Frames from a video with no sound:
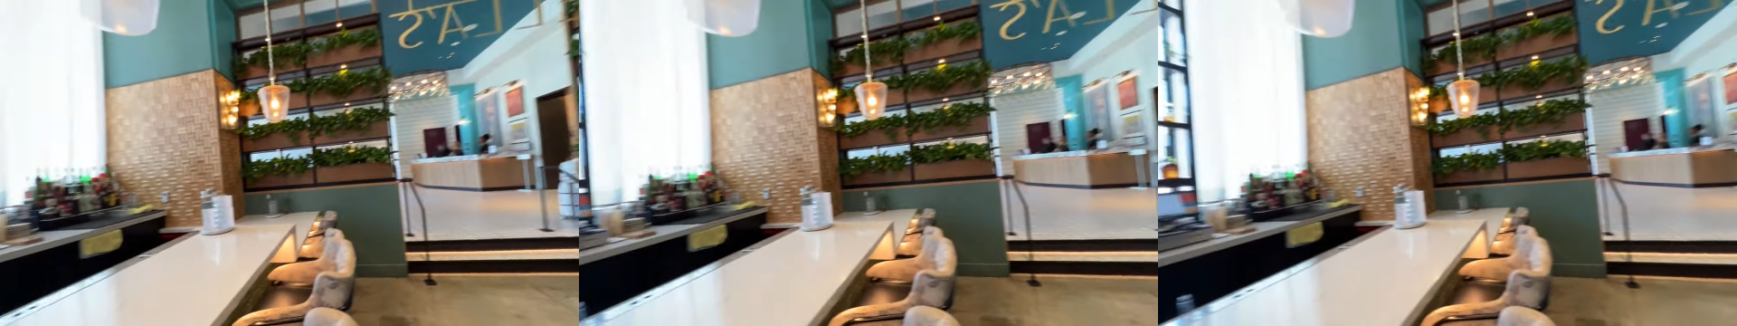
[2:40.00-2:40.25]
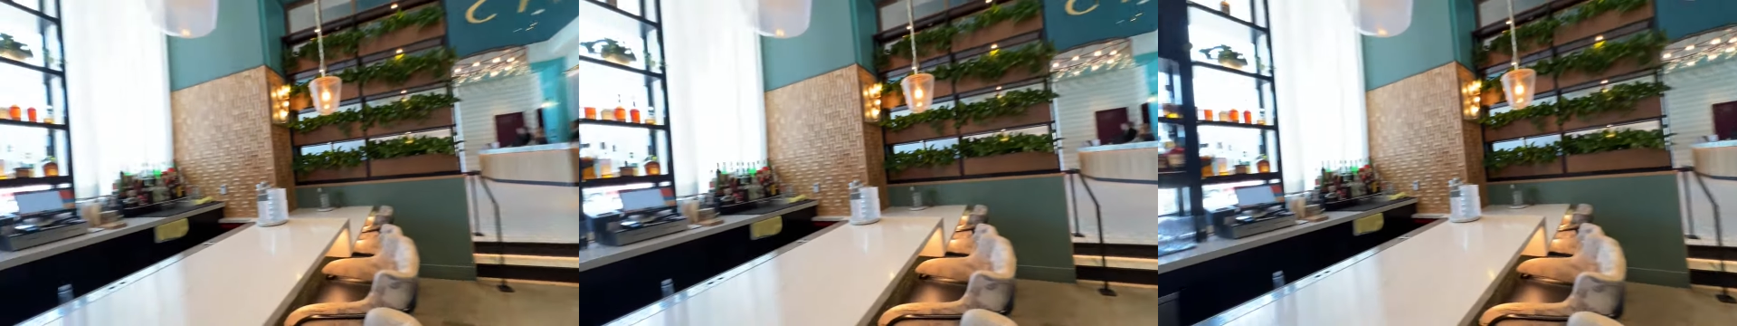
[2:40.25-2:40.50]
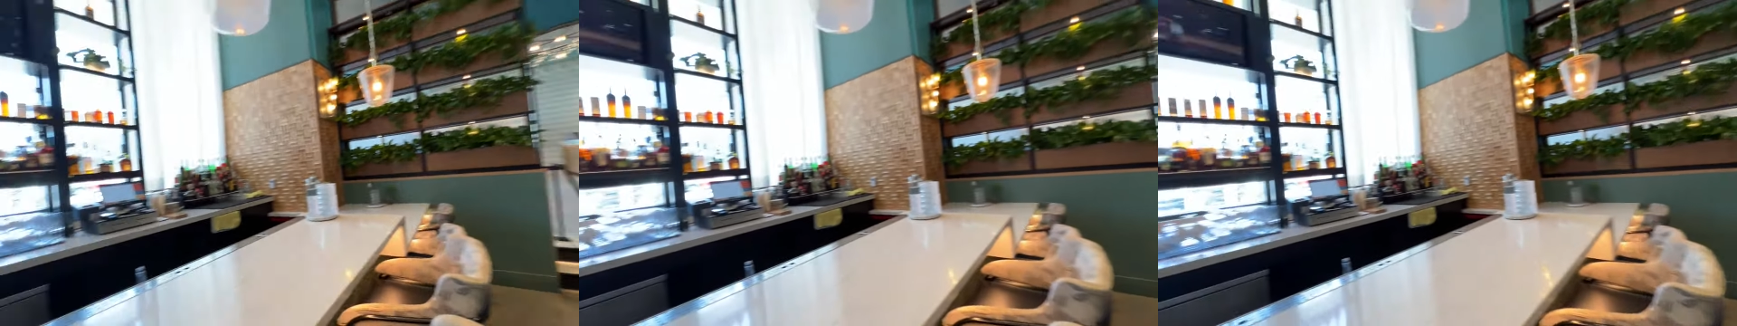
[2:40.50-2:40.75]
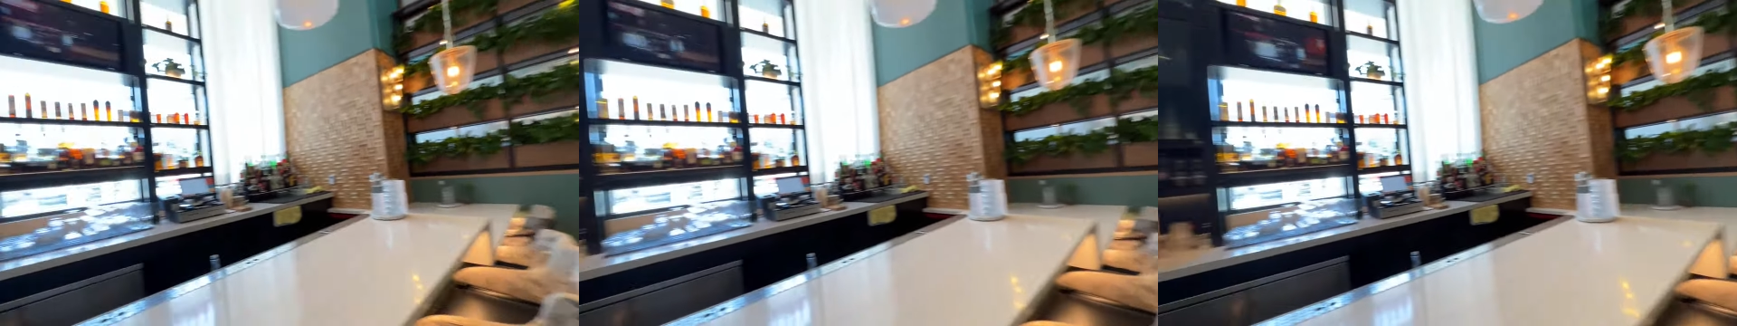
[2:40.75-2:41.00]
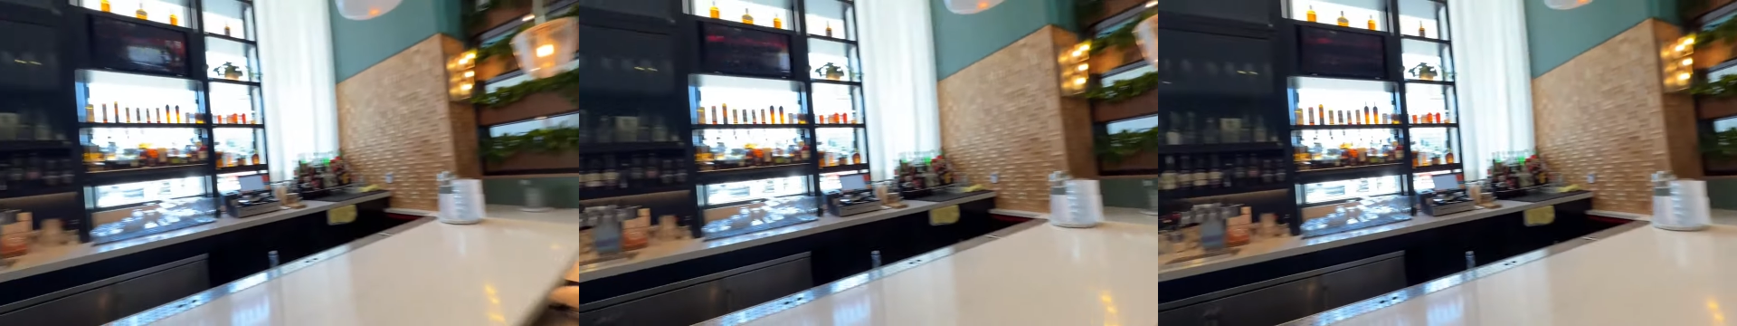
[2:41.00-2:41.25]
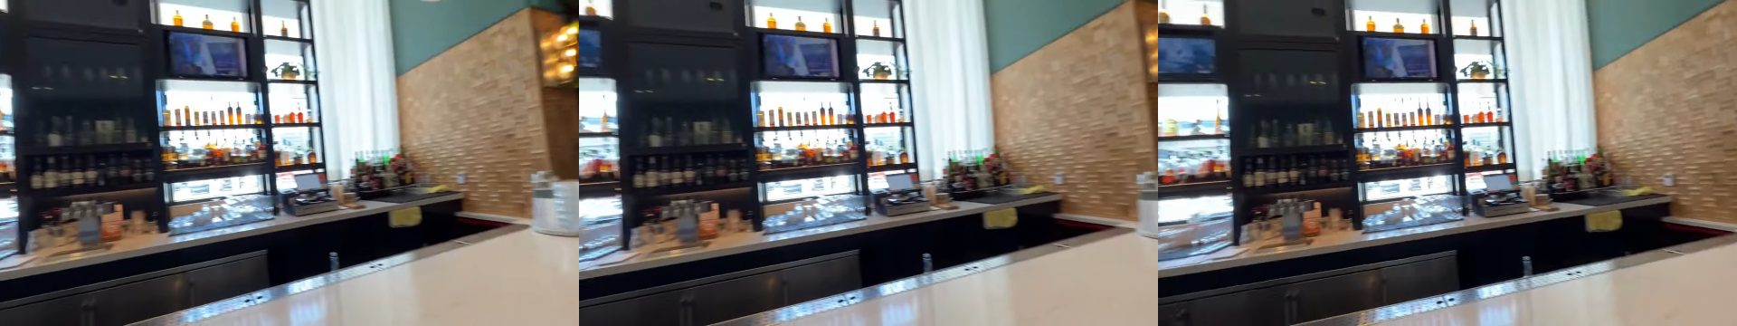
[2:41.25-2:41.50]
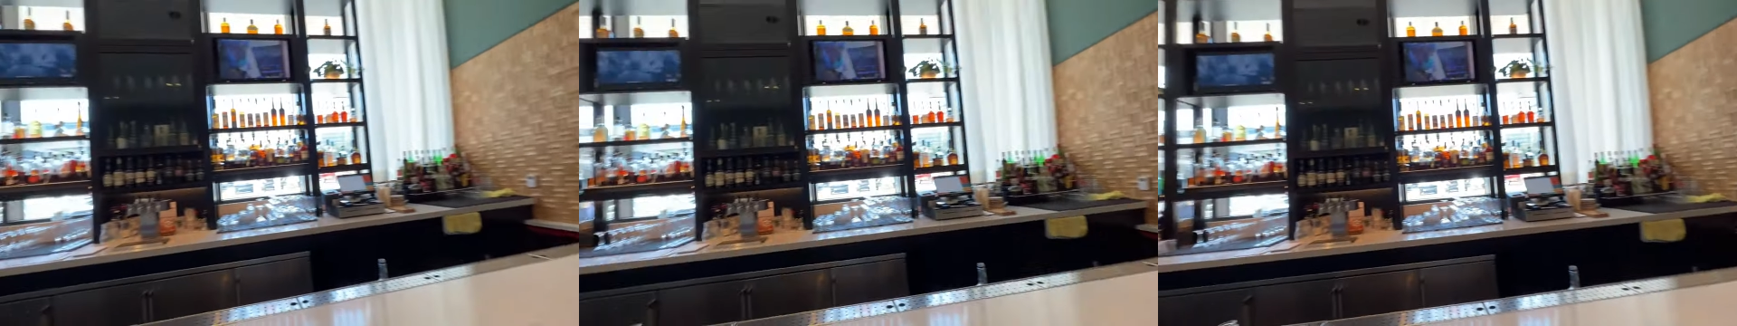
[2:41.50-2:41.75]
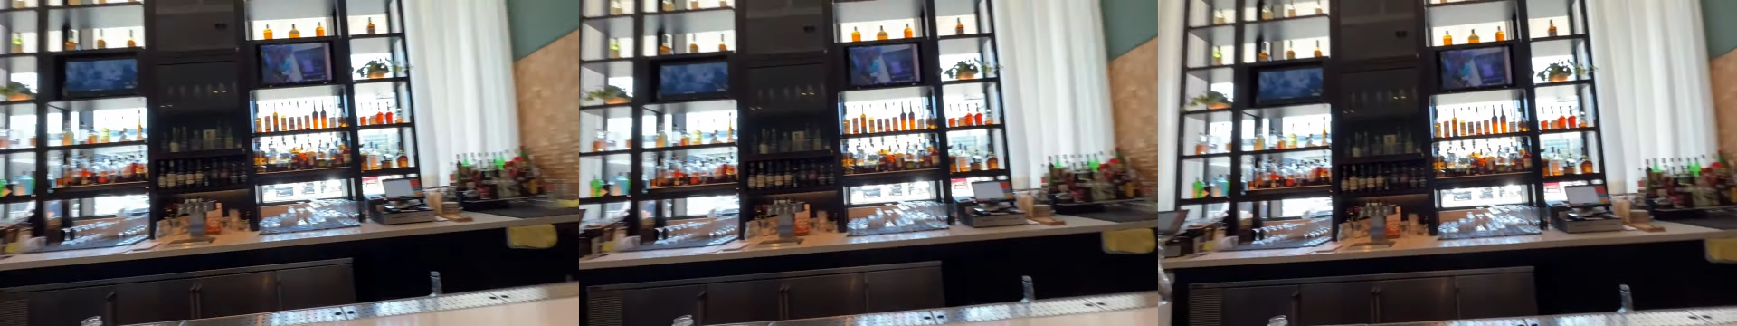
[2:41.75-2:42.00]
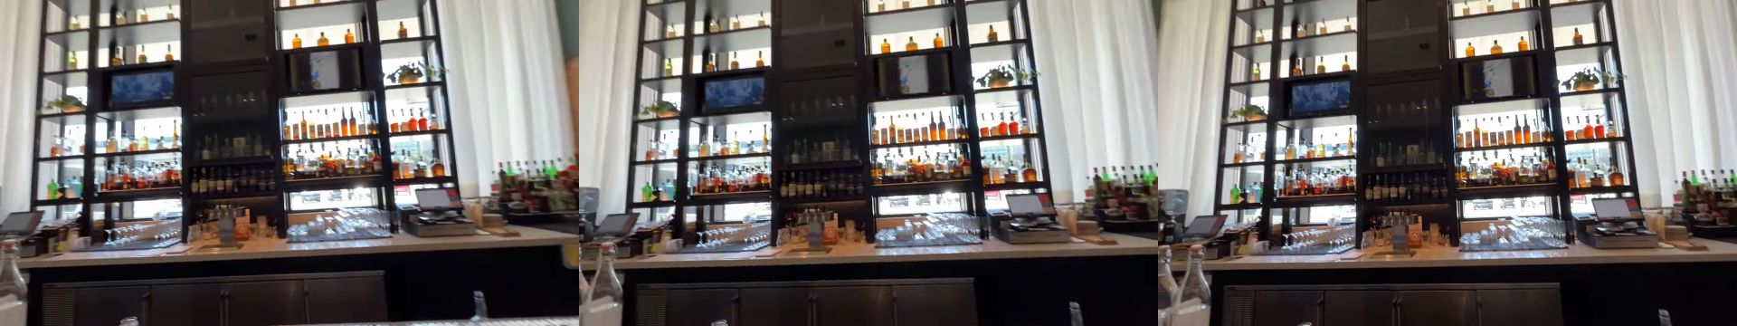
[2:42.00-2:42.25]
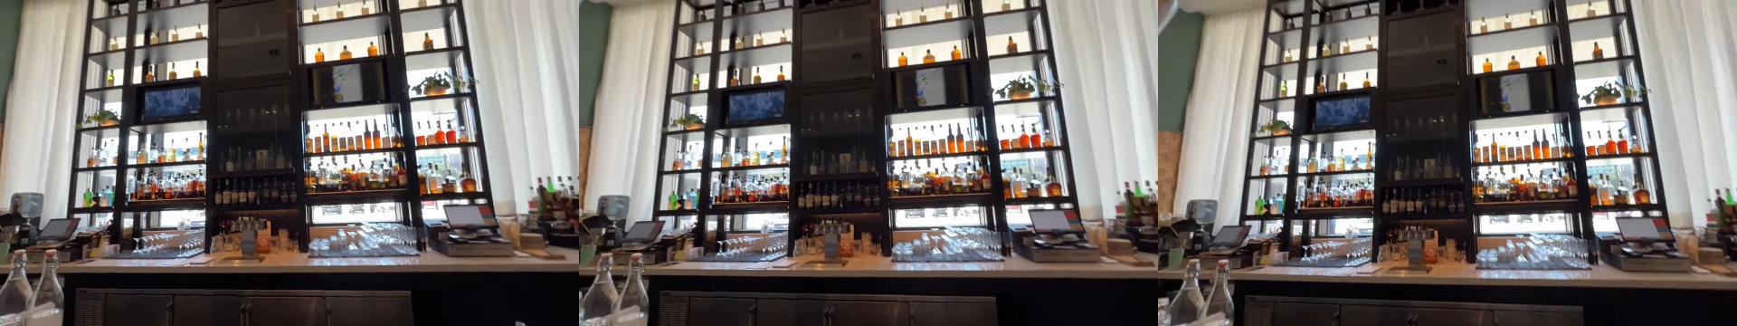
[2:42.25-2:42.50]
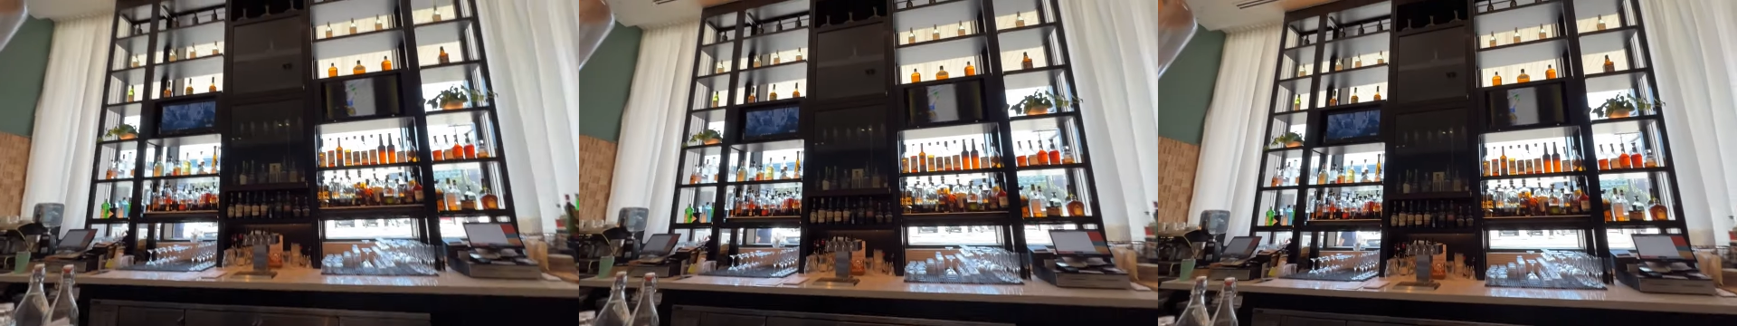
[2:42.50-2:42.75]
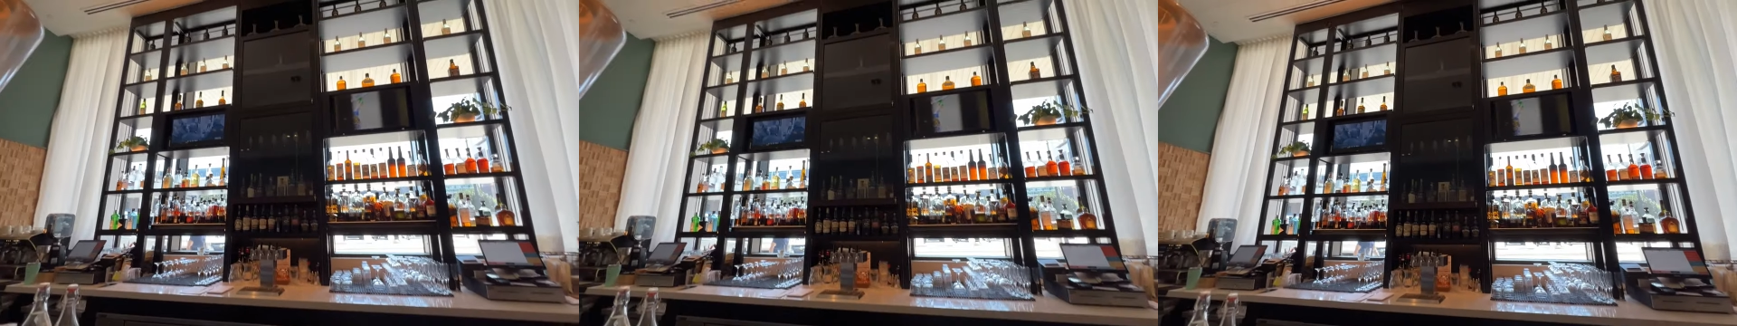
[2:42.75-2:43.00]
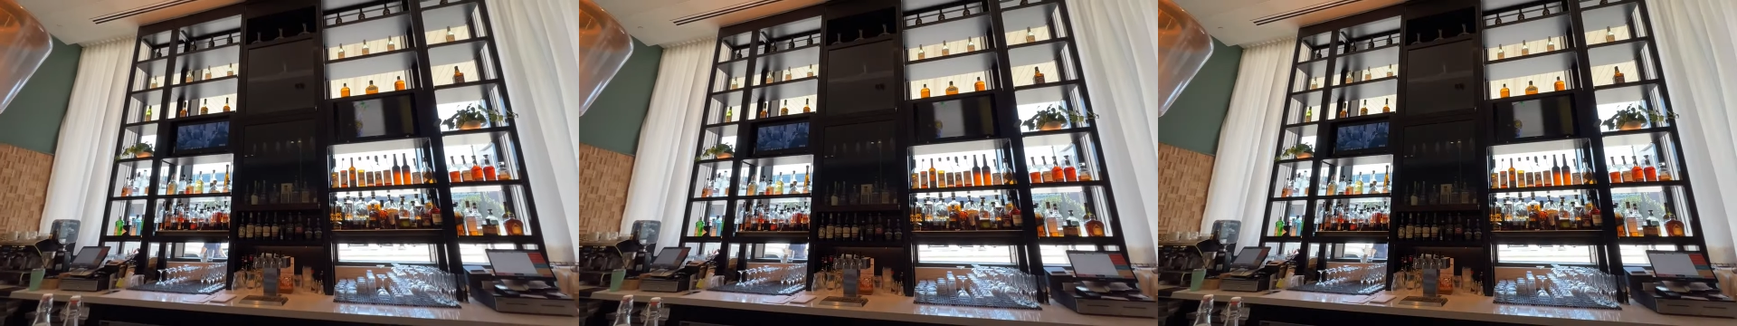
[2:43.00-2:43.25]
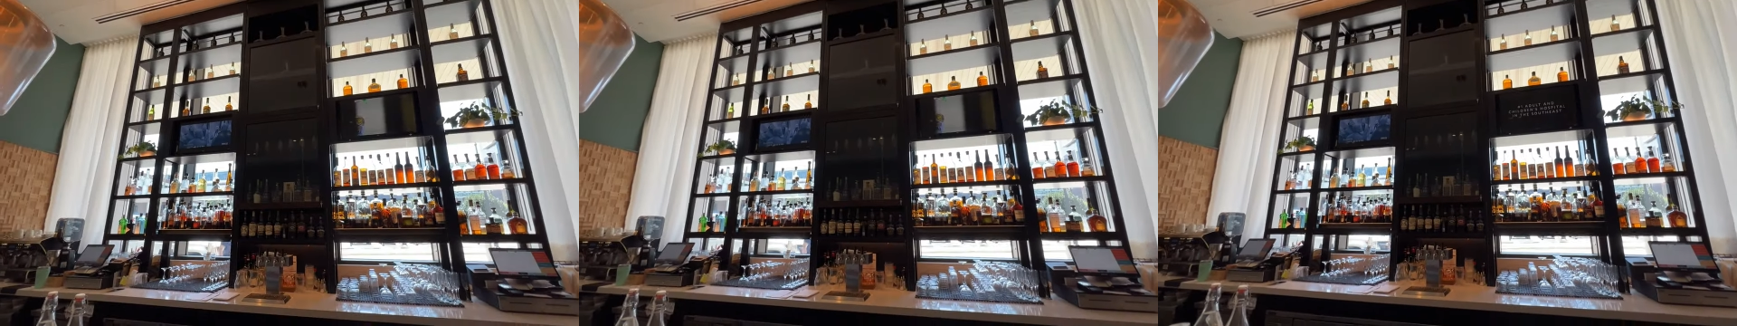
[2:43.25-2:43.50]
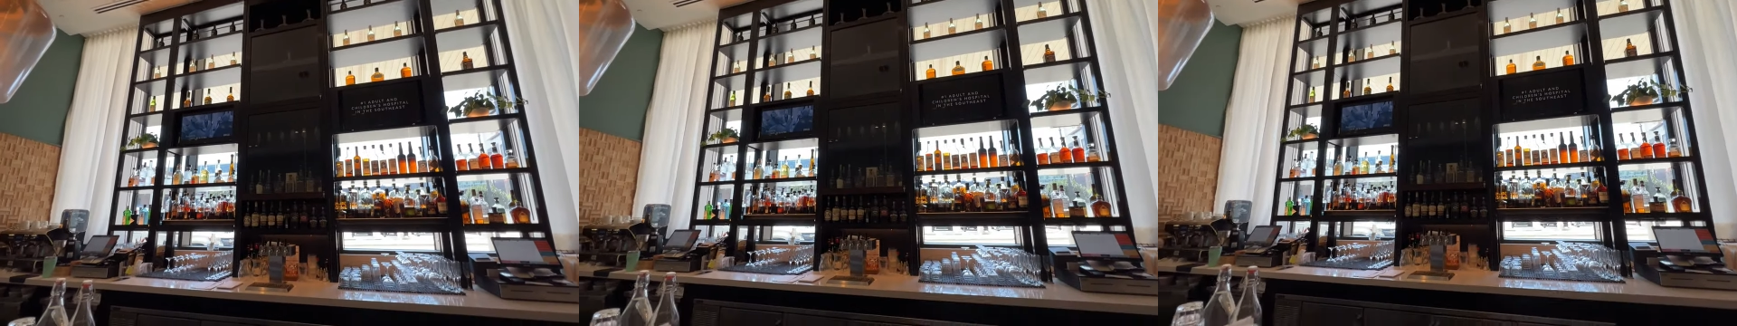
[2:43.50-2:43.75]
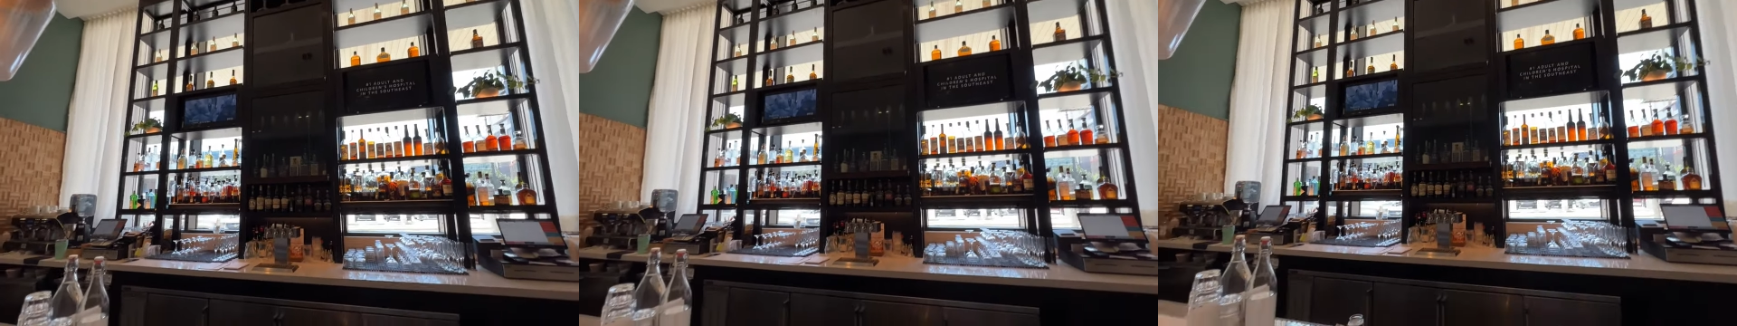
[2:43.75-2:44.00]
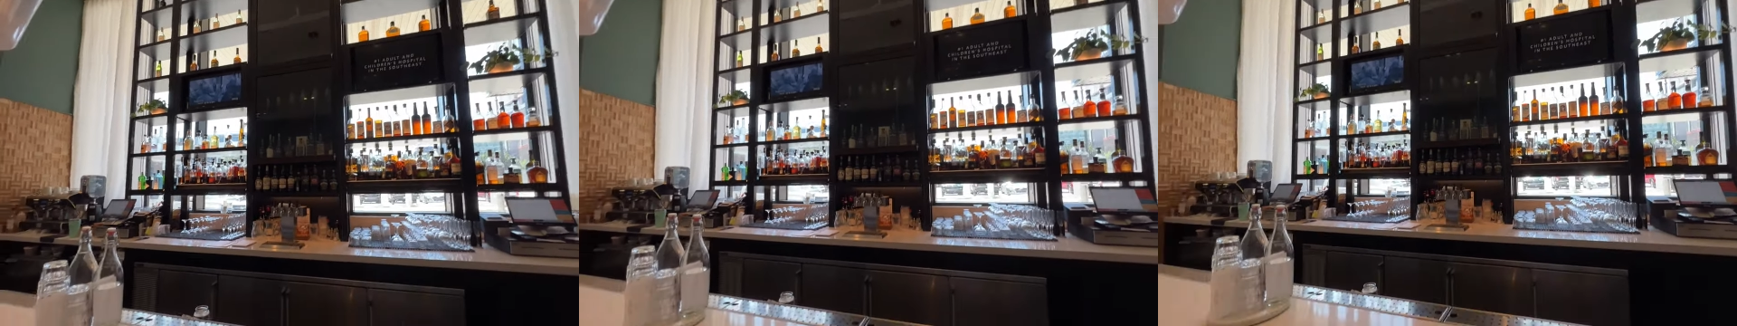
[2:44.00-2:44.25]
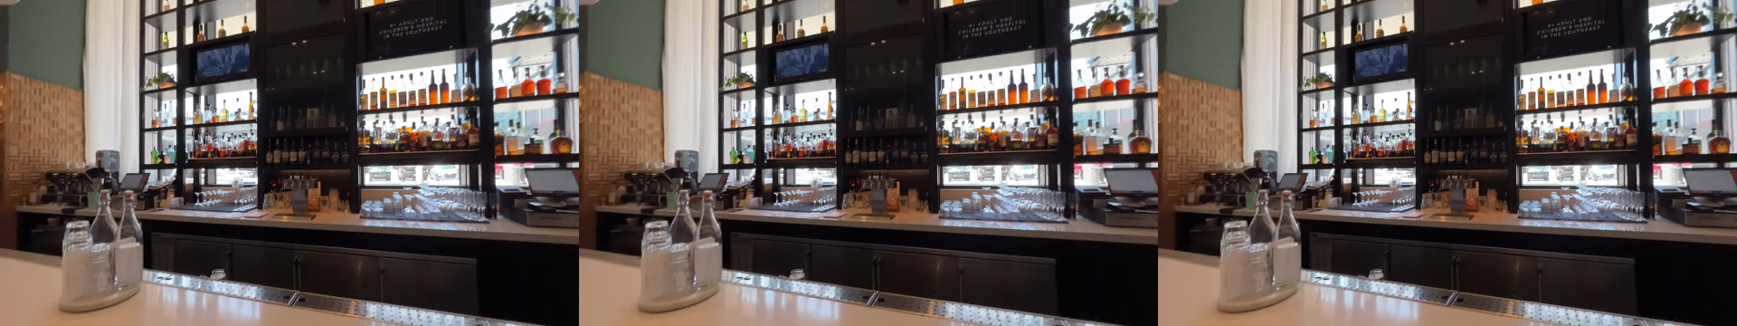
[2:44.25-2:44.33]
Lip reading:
No face is visible, so there are no lips to read.